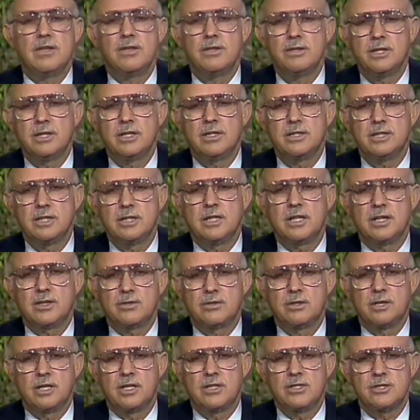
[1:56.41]
Then the
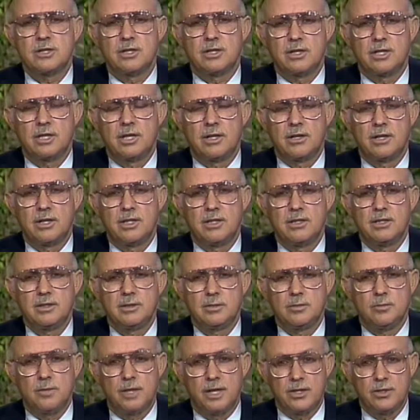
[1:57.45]
electrons are carried
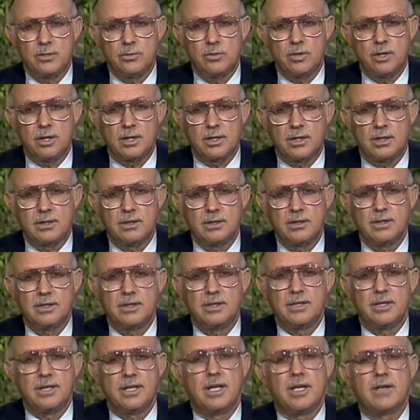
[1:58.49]
by the water
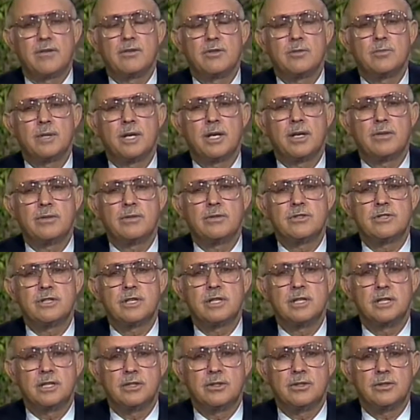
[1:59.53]
out of the mountains
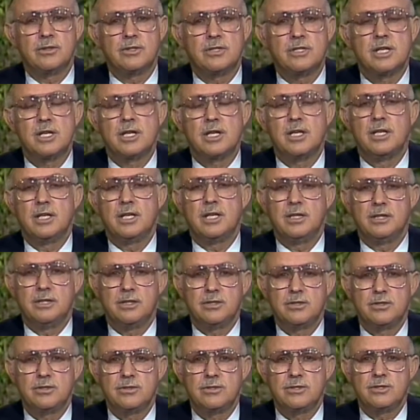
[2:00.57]
and hills and
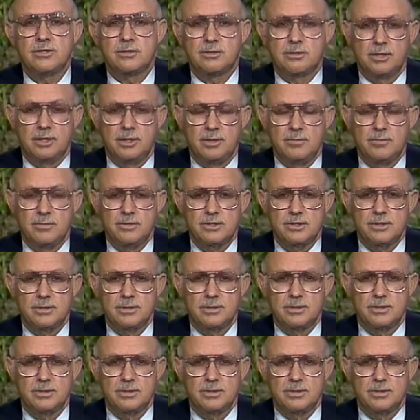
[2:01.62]
into the streams.